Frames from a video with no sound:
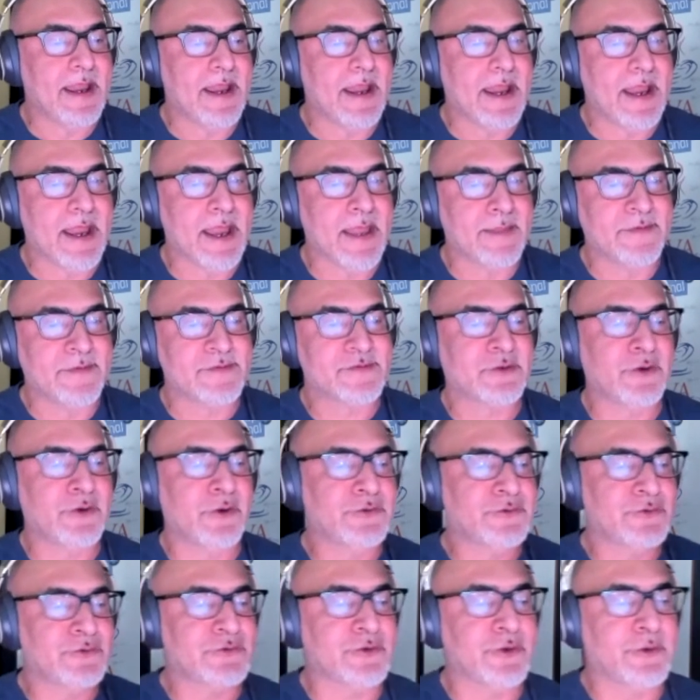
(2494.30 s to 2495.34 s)
And this is
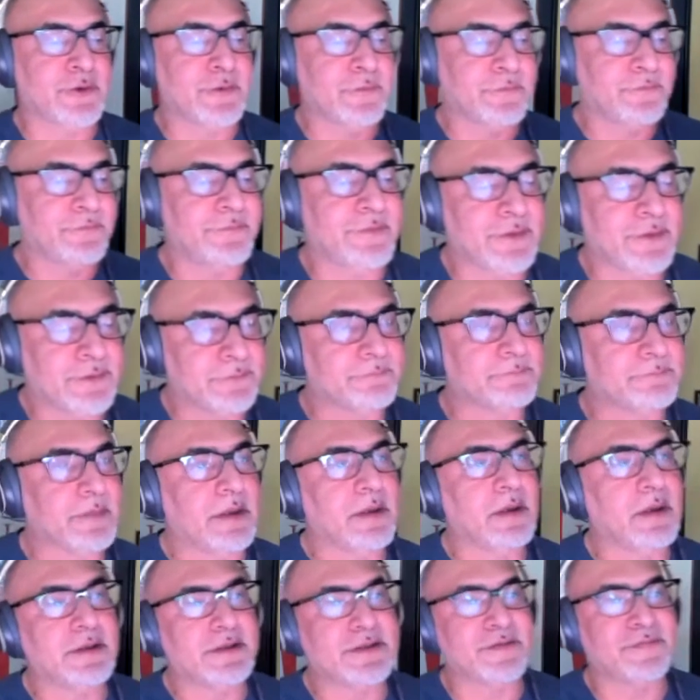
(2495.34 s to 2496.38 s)
going to sort of,
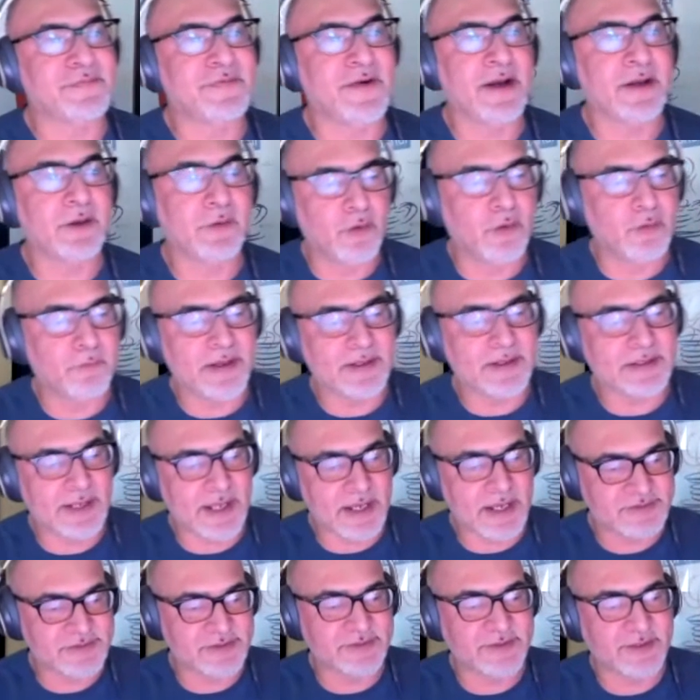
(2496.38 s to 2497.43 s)
define all my
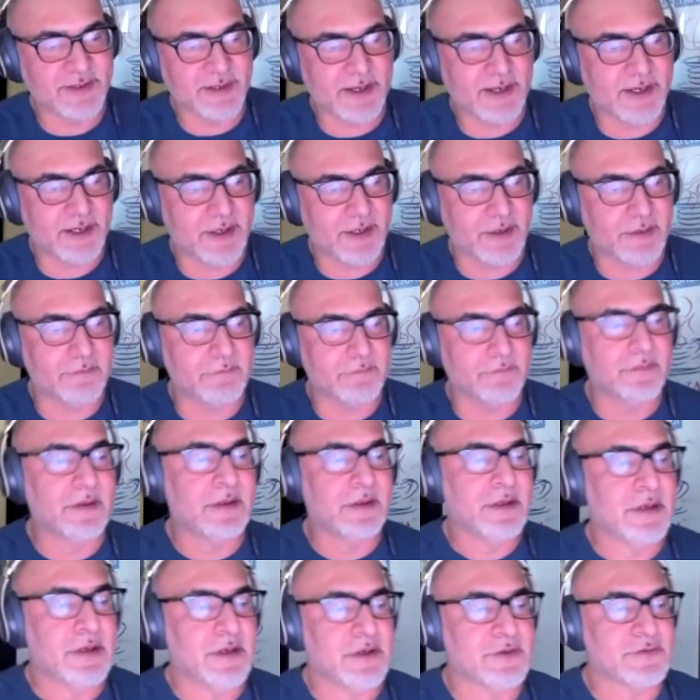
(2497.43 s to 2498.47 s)
classes that I have.
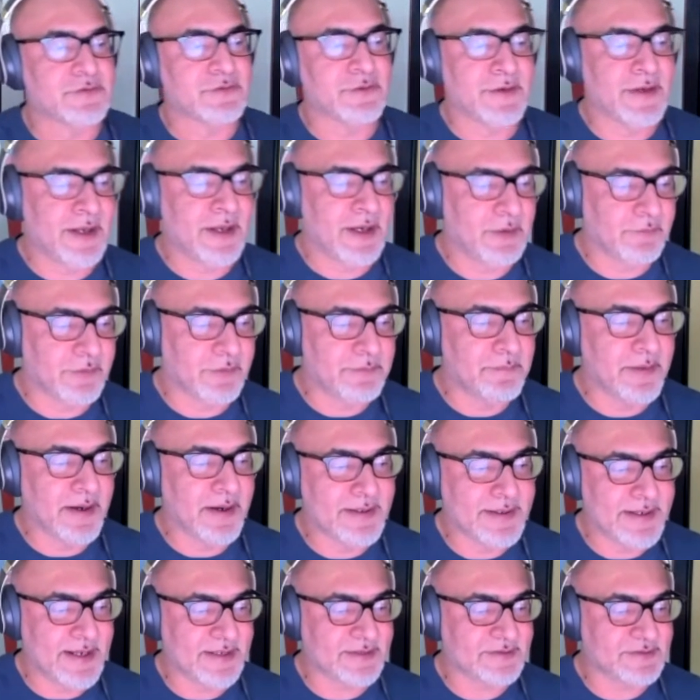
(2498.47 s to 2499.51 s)
So now in my
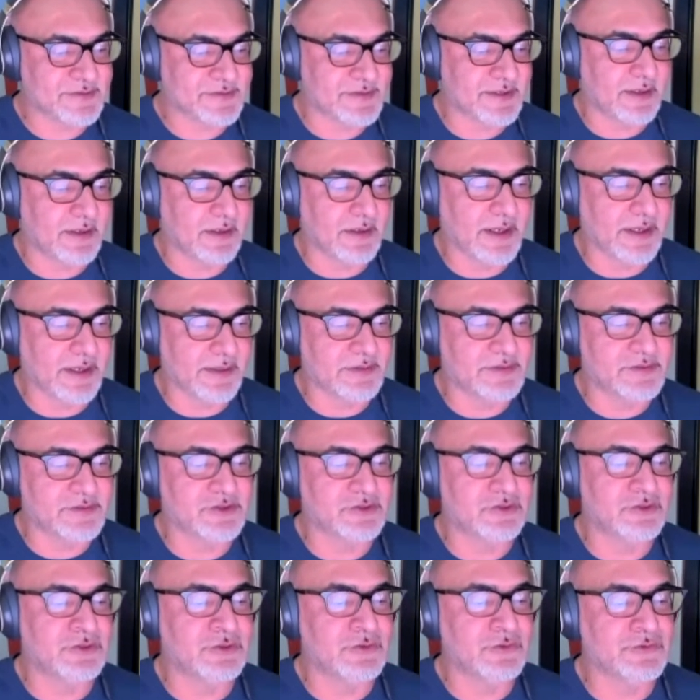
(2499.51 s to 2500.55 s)
next cell, I can
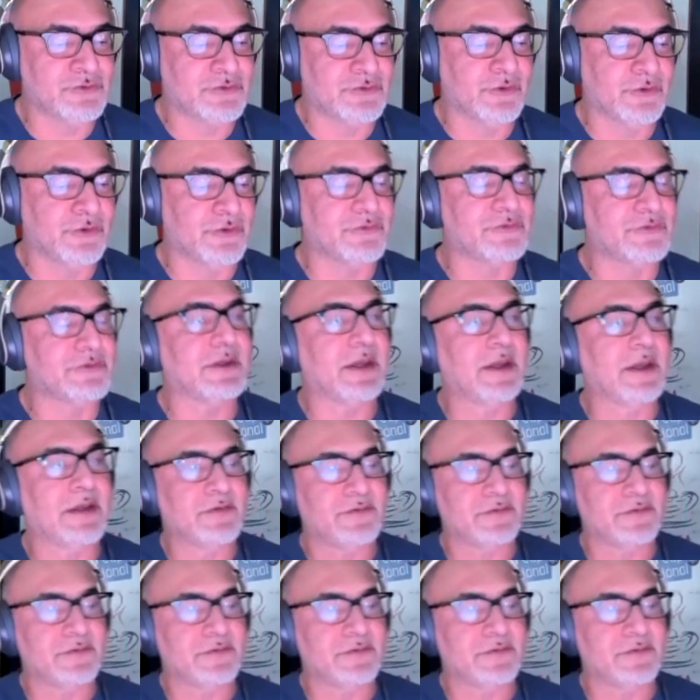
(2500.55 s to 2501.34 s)
just use those as